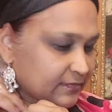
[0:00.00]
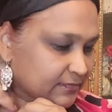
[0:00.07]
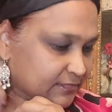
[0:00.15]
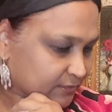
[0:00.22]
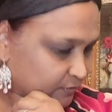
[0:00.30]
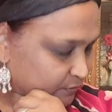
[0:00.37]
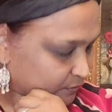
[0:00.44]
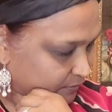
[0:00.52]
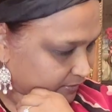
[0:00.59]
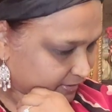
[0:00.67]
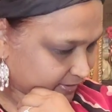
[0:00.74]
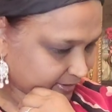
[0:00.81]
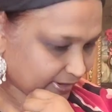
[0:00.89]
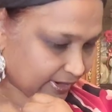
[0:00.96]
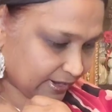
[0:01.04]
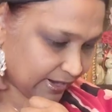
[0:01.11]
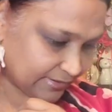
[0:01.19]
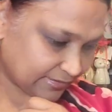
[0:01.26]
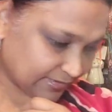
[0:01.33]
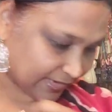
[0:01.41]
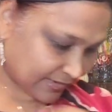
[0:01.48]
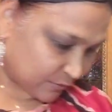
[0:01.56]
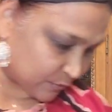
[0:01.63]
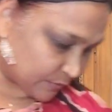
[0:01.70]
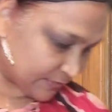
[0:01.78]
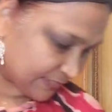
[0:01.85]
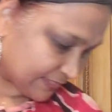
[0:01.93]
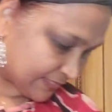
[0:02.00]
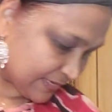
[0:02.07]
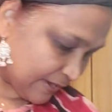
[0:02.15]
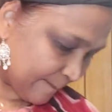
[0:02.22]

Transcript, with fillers: so i think that those